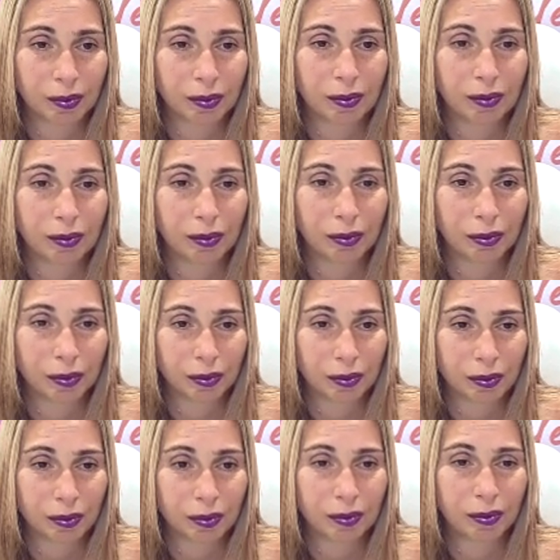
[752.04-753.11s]

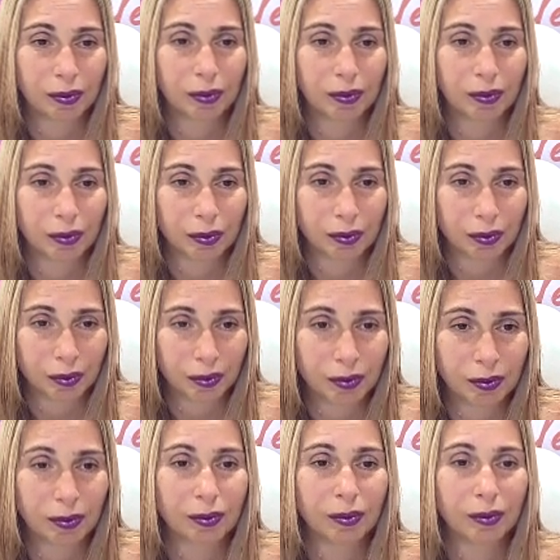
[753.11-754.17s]

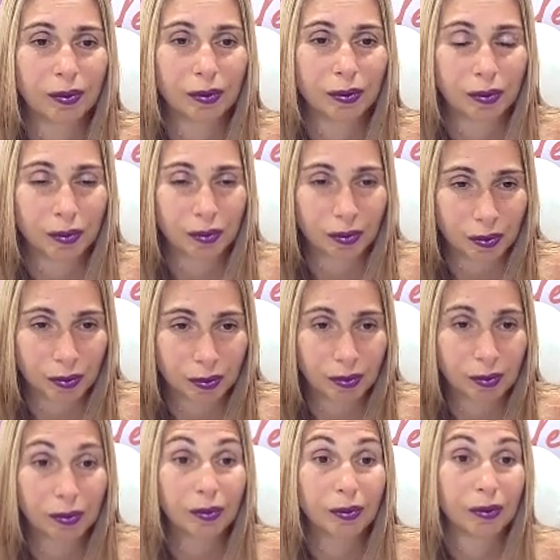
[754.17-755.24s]

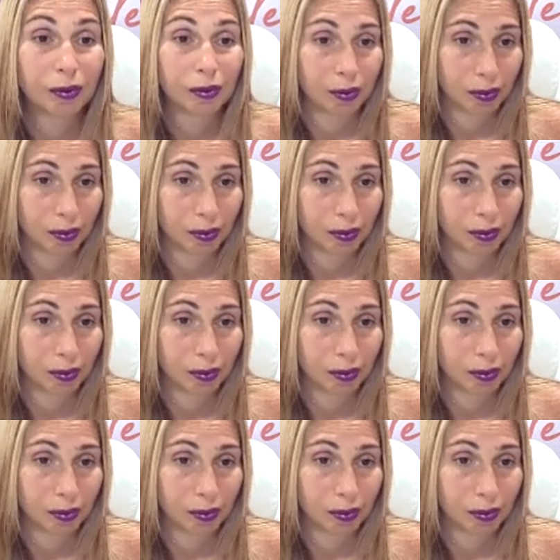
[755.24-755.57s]
No words are spoken by the person on screen.